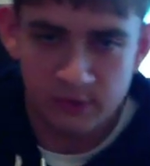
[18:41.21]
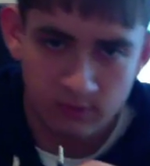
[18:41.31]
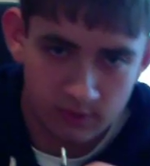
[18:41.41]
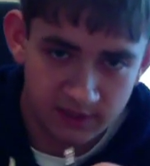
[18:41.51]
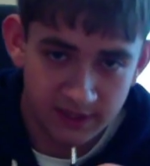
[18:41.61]

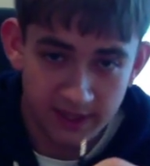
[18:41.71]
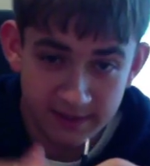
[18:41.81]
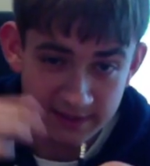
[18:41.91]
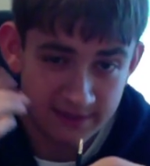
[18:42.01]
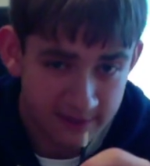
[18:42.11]
once again,
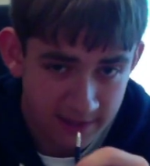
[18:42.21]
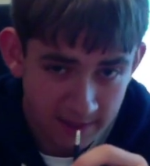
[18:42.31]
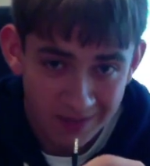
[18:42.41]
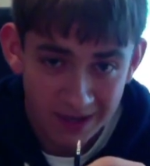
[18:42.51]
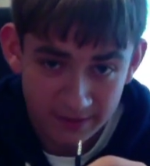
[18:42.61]
since it's a
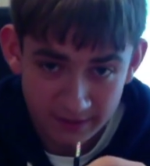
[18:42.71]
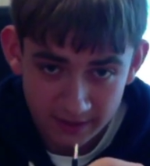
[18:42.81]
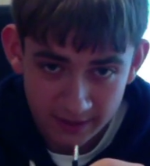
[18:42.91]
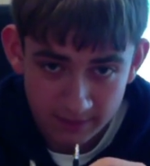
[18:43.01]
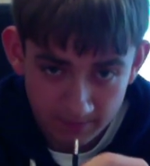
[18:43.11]
mic'd
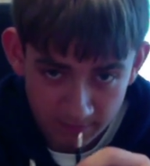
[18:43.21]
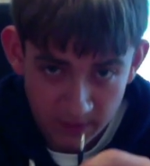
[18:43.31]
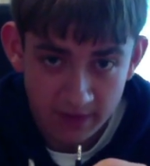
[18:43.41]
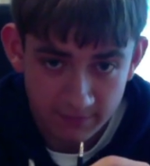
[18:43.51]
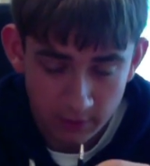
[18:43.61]

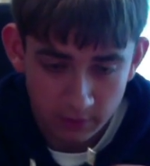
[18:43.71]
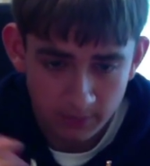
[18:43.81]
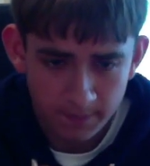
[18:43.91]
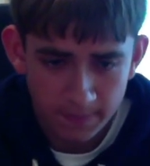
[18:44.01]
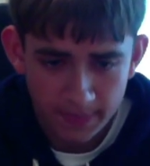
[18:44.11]
headphone,
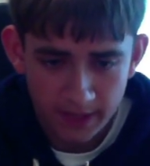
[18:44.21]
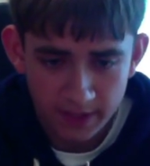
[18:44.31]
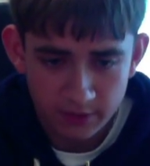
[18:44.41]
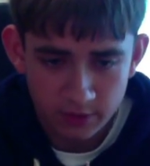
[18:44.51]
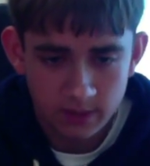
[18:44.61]

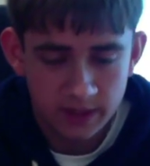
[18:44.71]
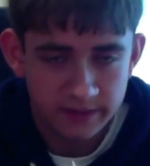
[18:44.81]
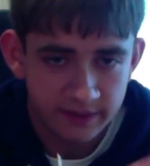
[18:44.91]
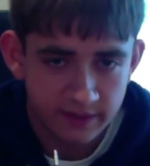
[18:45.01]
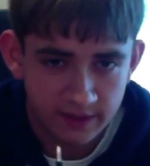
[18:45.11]
it
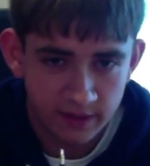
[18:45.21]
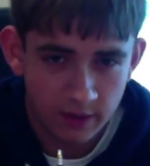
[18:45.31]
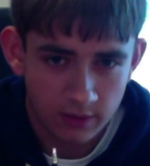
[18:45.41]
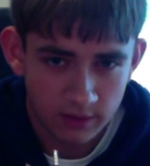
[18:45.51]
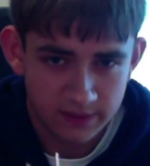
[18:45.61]
terminates at a
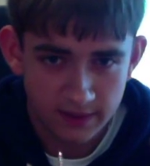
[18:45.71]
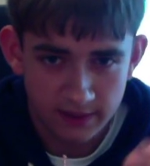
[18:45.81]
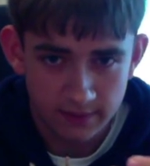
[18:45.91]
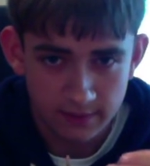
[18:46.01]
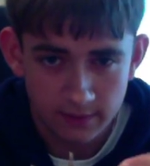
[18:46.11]
TRRS
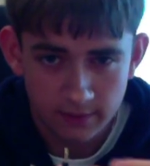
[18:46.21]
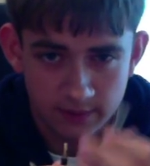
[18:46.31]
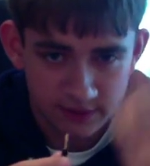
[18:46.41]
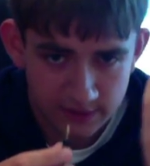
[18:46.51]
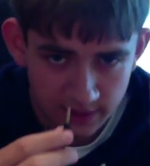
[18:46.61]
connector,
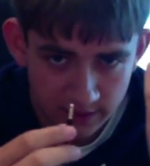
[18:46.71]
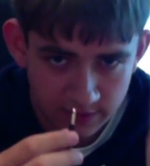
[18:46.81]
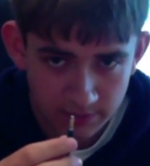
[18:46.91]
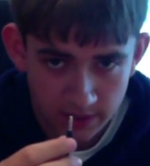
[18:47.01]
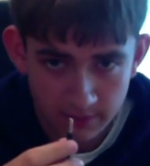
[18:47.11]
which is the
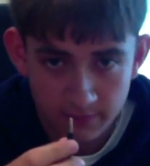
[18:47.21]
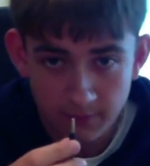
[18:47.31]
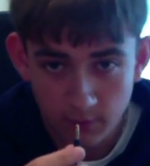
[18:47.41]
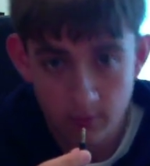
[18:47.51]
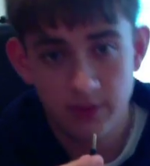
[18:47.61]
extra pin
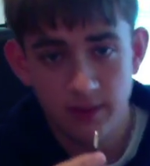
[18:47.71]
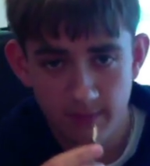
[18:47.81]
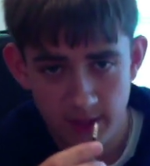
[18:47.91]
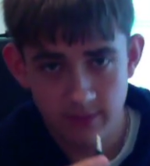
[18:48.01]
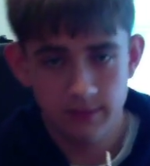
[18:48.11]
for the
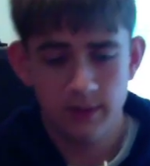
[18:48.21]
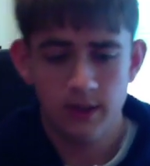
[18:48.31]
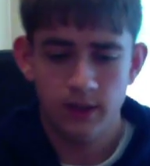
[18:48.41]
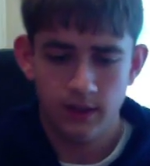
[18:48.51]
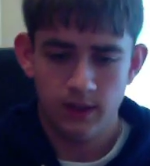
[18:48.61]
mic.
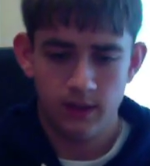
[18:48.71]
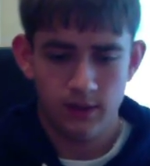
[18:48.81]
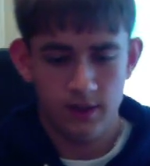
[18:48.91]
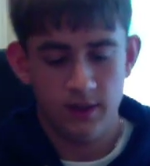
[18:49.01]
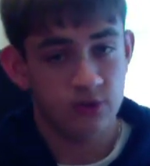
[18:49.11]

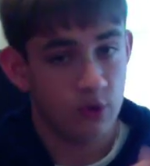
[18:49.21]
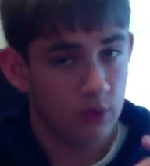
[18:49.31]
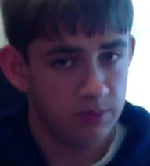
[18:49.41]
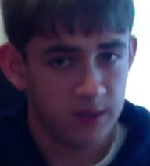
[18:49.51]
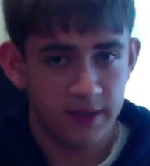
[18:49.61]
It's
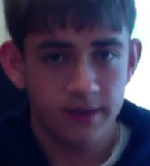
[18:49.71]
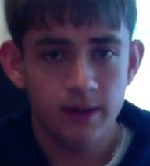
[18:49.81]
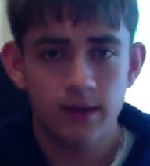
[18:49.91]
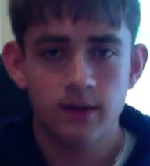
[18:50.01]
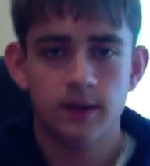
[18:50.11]
gold-plated,
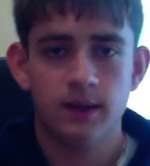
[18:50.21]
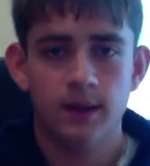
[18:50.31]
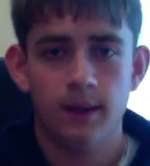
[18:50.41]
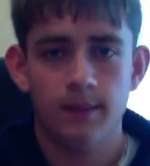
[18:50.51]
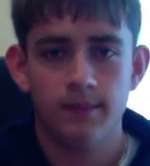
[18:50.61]

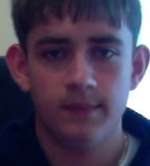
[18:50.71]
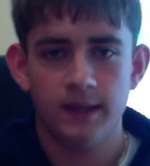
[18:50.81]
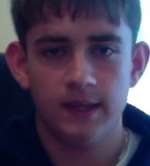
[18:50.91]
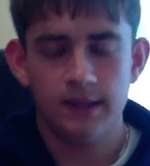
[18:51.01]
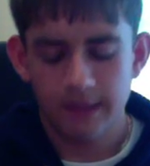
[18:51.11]

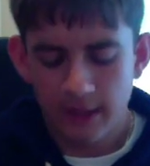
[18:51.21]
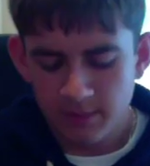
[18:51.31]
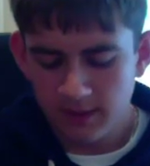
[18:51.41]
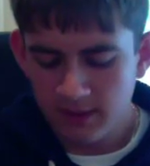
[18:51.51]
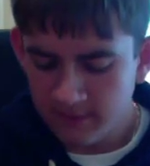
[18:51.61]
and I
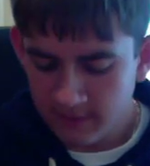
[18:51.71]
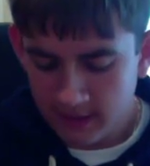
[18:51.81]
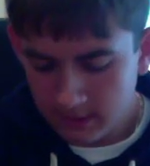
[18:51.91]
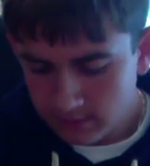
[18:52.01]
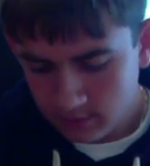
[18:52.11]
believe that,